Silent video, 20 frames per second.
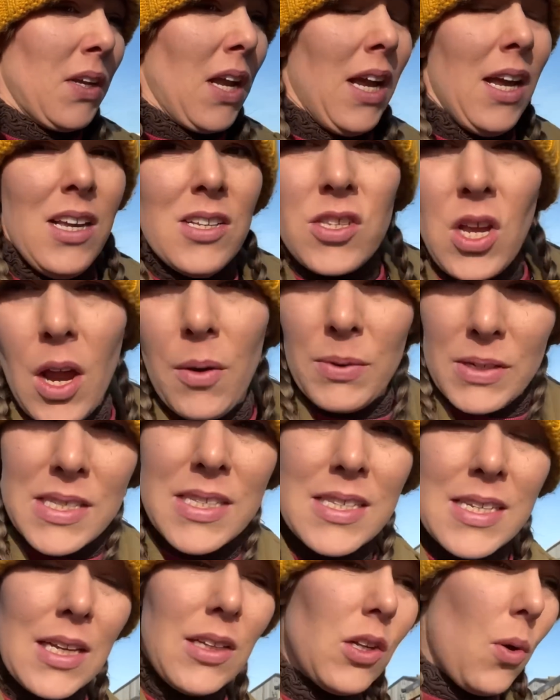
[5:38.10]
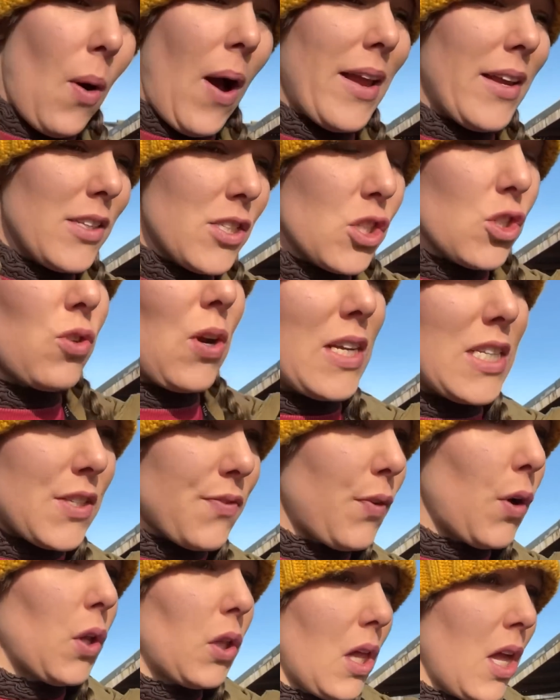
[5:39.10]
So it was still quite a
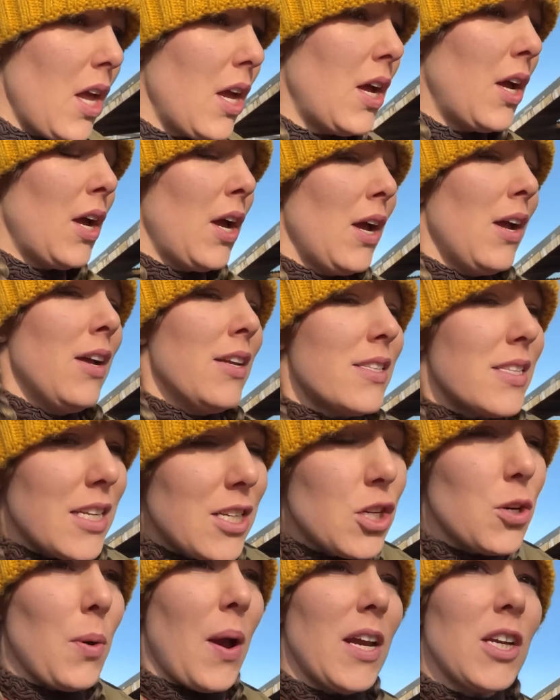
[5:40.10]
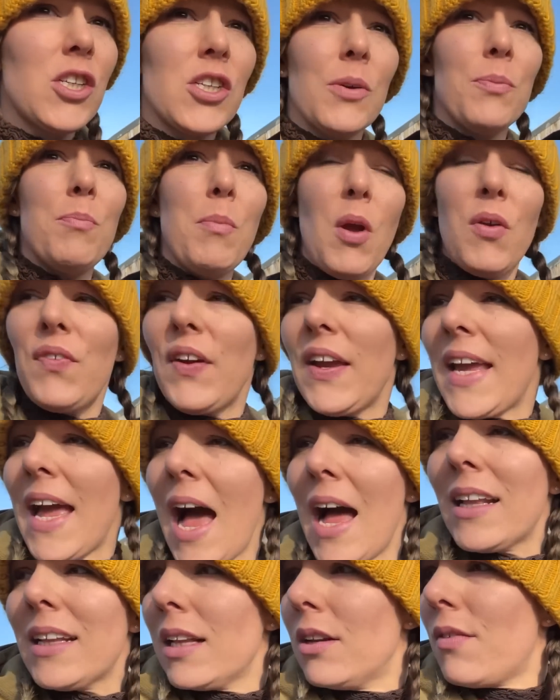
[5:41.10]
stressful situation moving
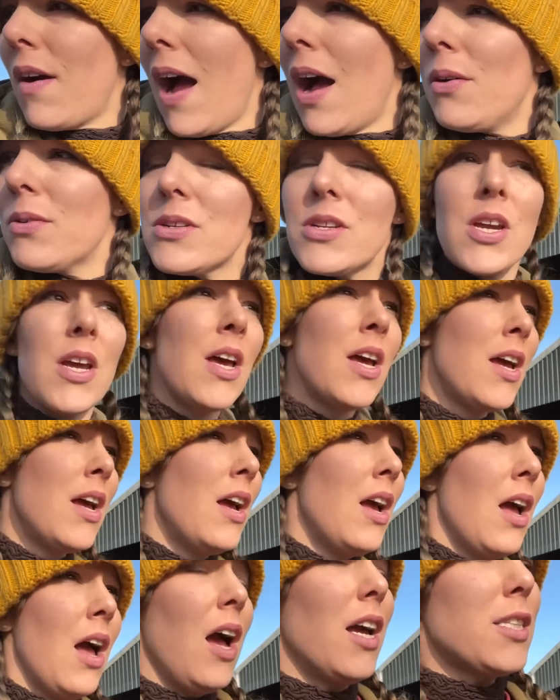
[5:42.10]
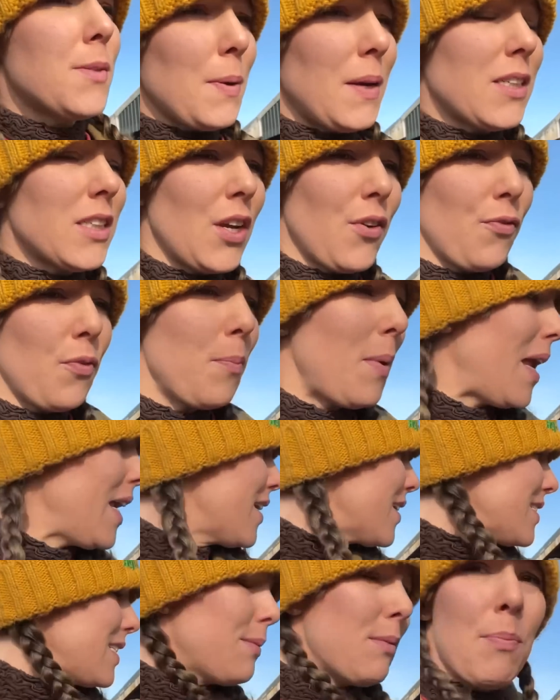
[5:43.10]
cattle around, especially for me,
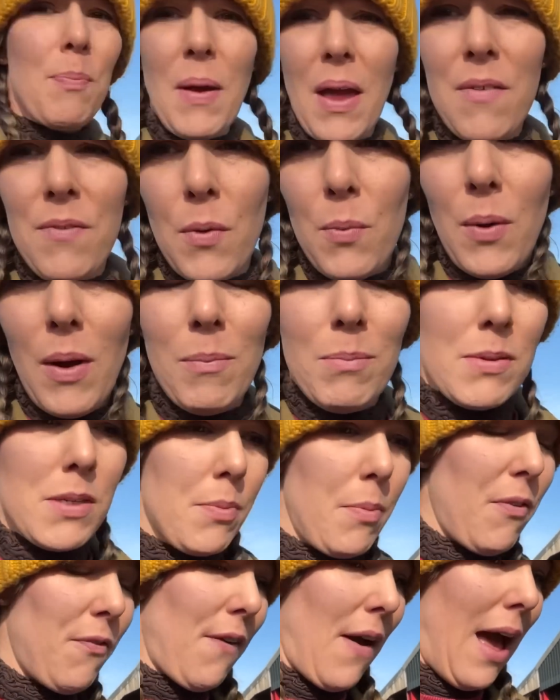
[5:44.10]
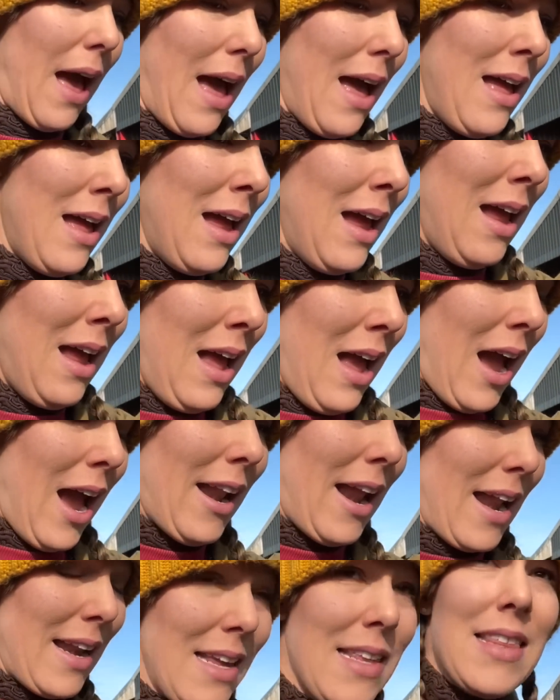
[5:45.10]
because I'm a bit of a wimp, to be fair,
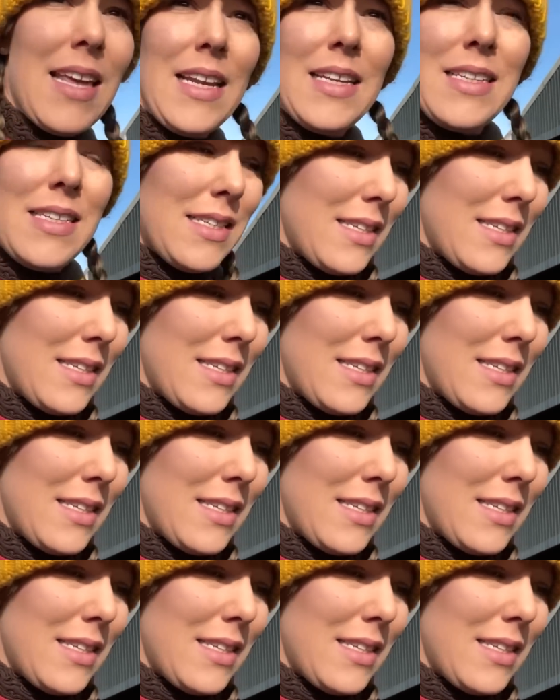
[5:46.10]
and anything